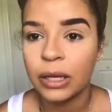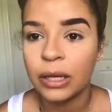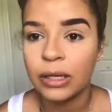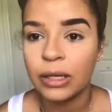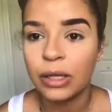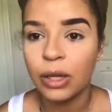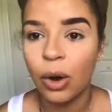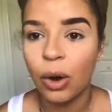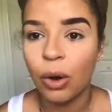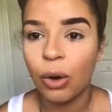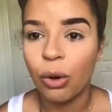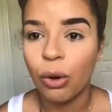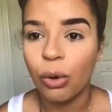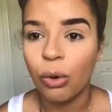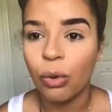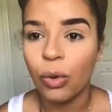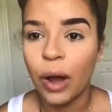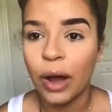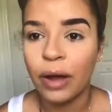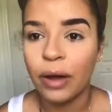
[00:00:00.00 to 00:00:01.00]

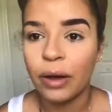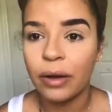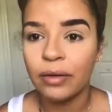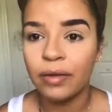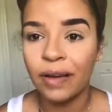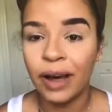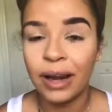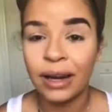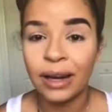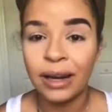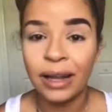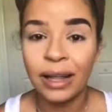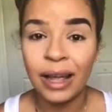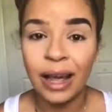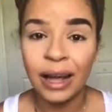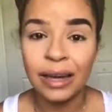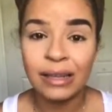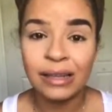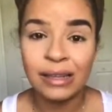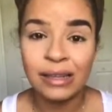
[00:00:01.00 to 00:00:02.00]
So finally
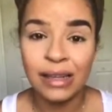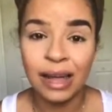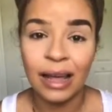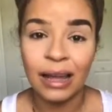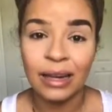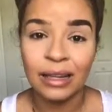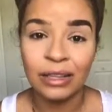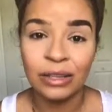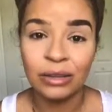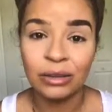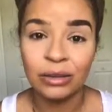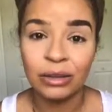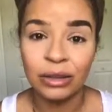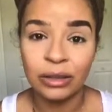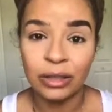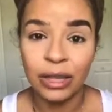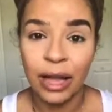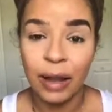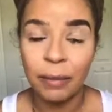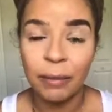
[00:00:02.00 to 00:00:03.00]
I decided to
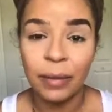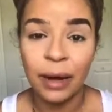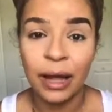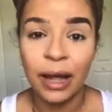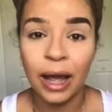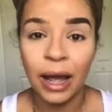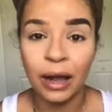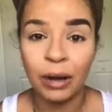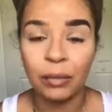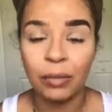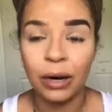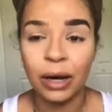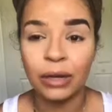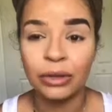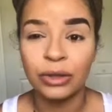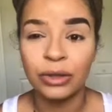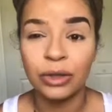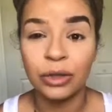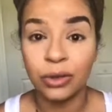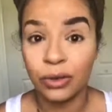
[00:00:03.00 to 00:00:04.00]
get my
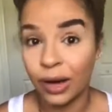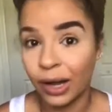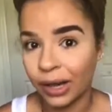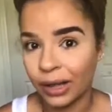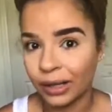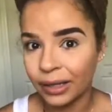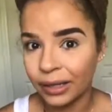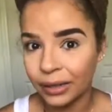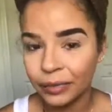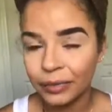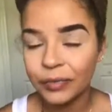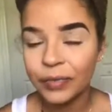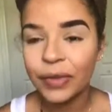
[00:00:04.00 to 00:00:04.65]
eyebrows threaded,